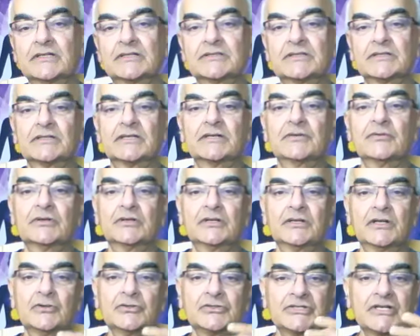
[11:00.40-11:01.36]
etc.
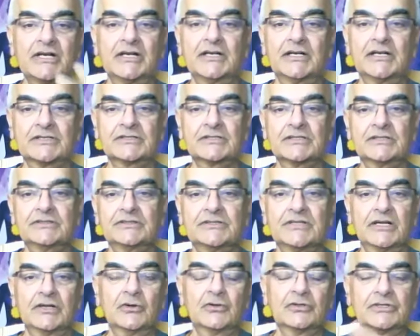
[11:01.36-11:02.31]
All genetics,
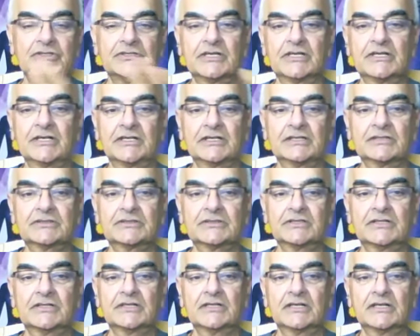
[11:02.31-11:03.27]
all the genetics
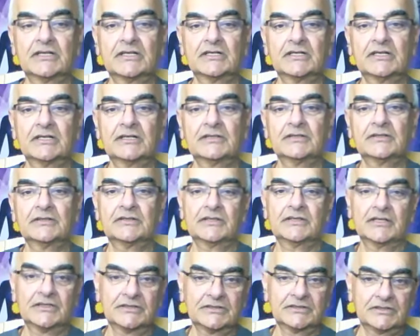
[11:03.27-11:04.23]
that are there,
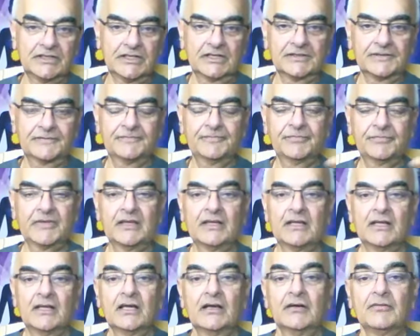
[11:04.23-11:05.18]
that is there.
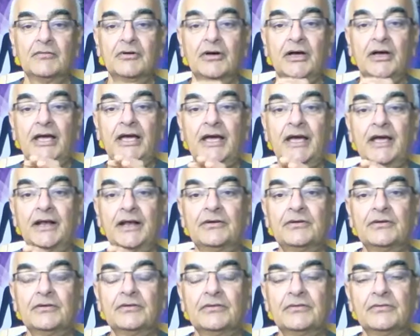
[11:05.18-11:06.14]

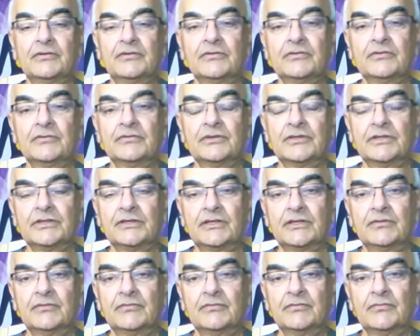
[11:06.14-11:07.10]
And
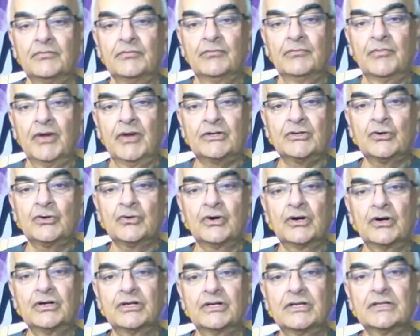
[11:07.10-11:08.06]
the
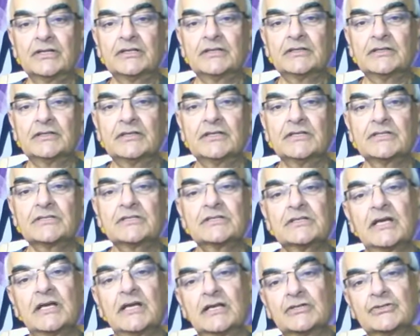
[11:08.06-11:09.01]
mitochondrial
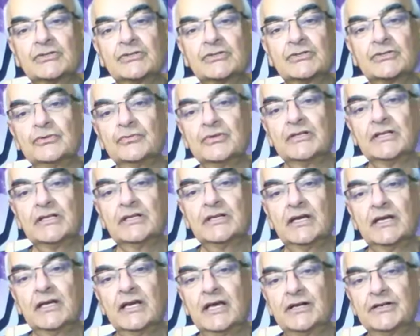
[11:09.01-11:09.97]
has to do with the
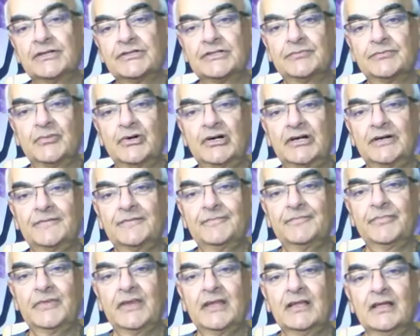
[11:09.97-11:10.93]
energy part.
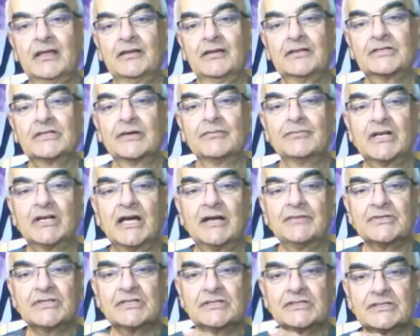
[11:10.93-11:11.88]

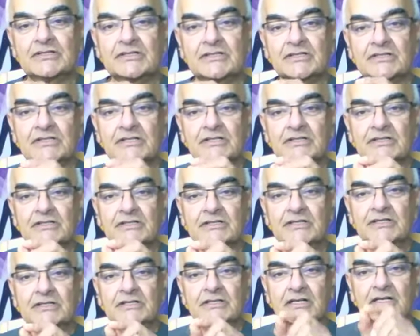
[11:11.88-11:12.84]
Sometimes this little
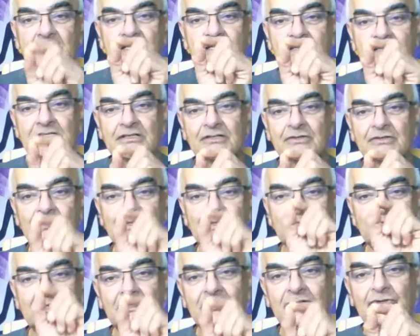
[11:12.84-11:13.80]
thing that gets into
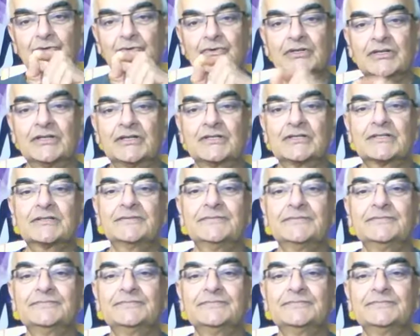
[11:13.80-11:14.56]
the nucleus,